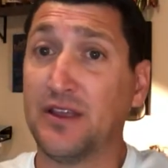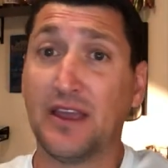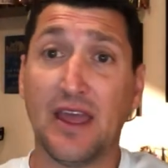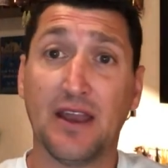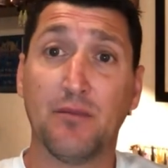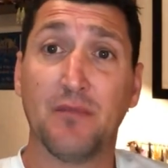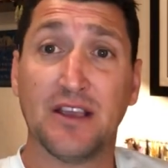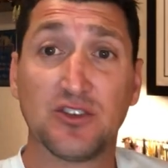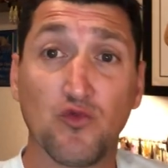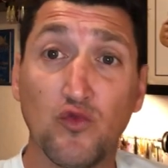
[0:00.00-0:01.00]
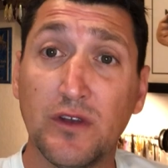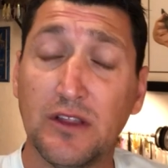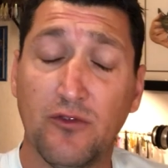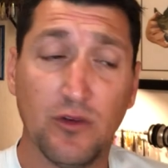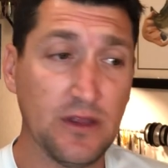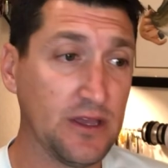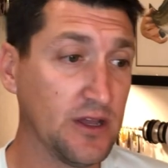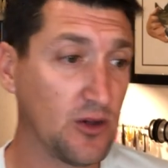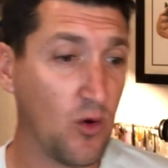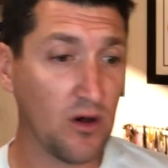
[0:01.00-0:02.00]
But again, makes really, really
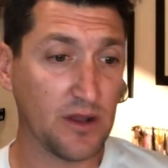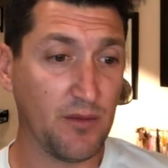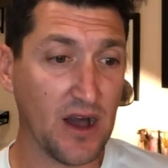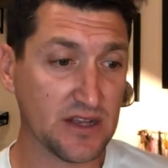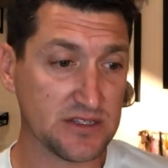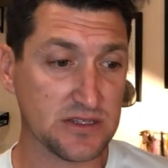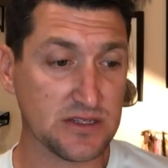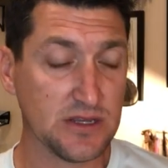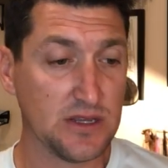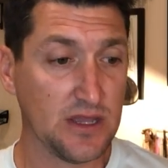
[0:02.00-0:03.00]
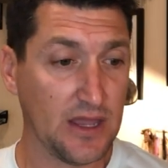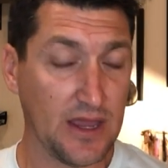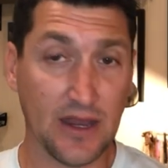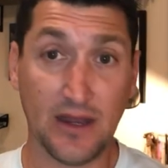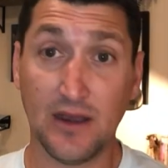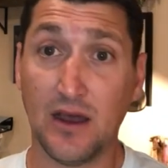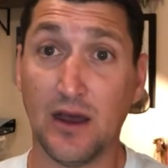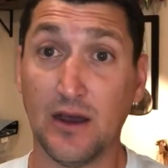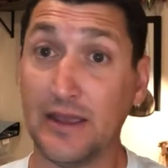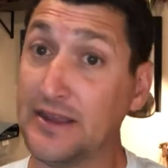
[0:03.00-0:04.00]
good quality boxes. And
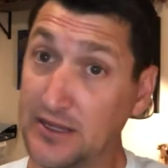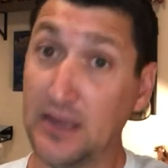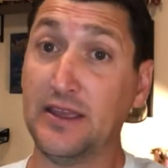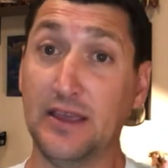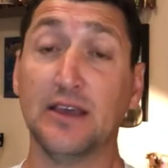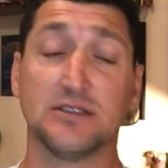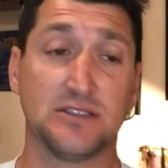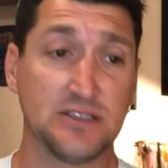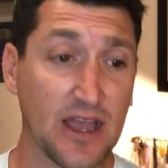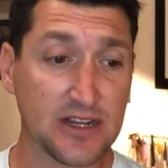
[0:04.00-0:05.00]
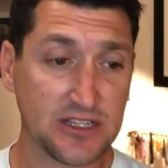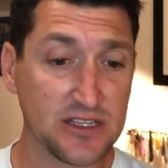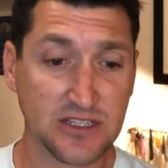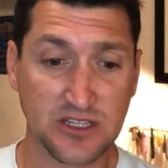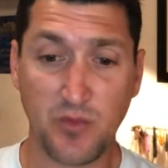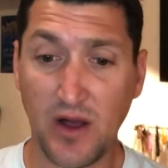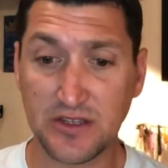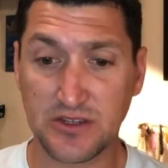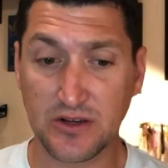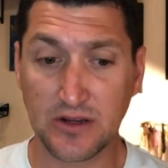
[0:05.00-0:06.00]
he actually is a
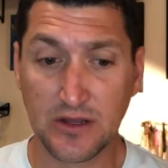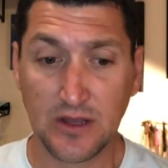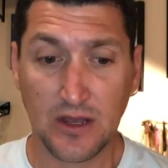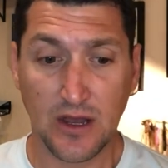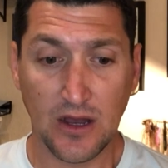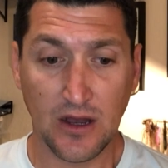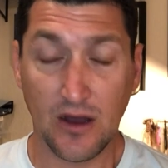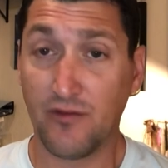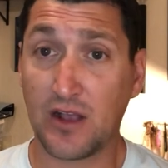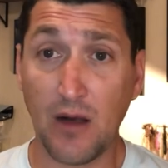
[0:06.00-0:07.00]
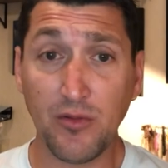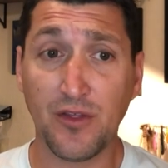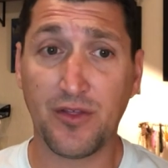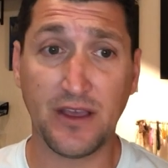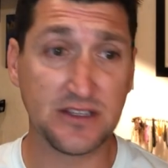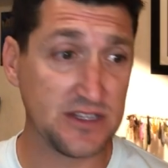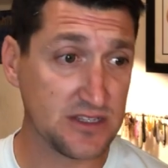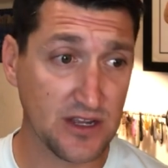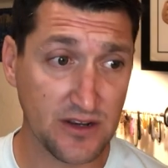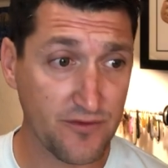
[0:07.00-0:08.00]
sponsor of a couple of things.
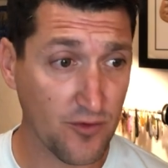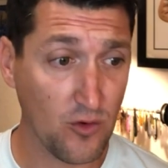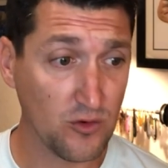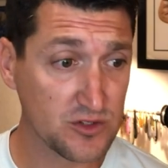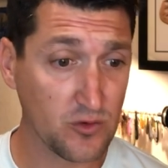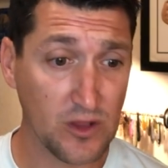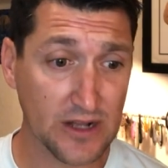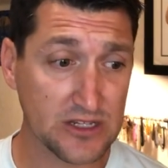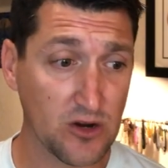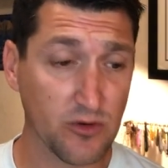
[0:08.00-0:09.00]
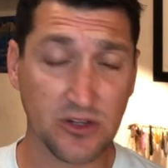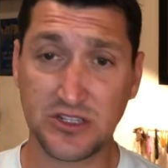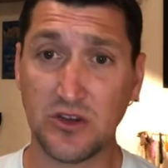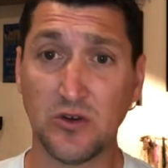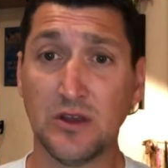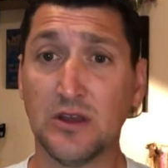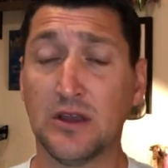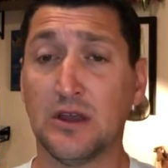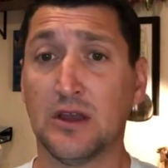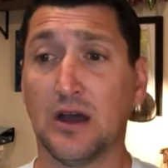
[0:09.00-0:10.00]
He's done for Old School October. So
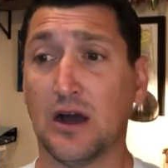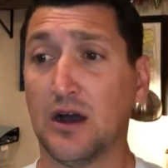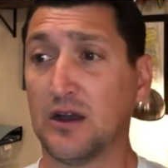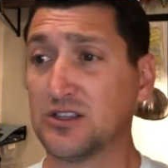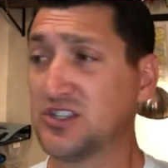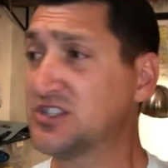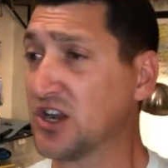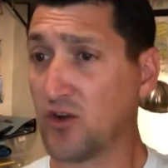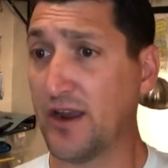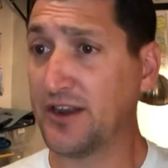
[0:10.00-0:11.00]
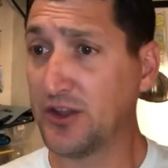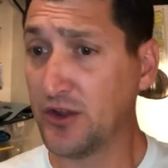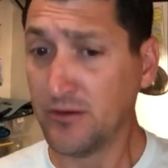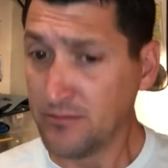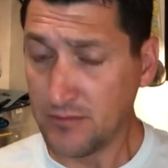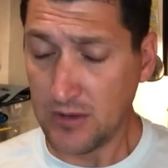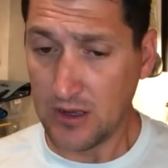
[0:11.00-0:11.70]
just a great dude.